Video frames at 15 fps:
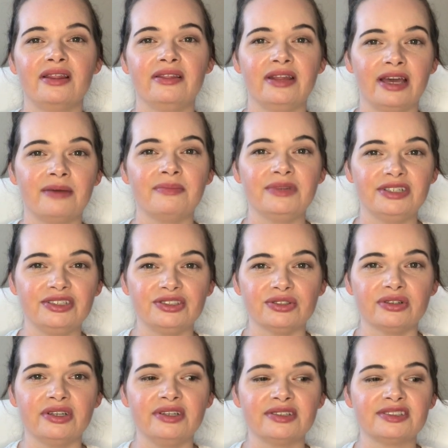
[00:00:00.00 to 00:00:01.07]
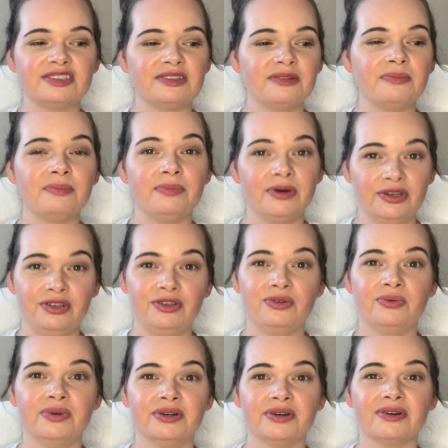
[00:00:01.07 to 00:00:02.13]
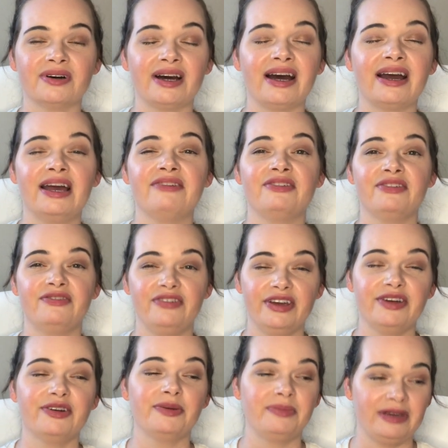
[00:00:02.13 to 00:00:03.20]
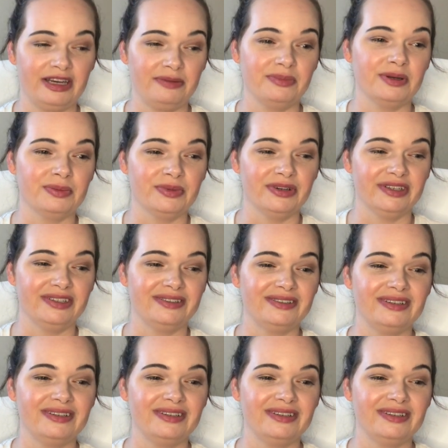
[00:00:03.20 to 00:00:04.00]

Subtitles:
that many drinks, but you will. I have a very bad memory.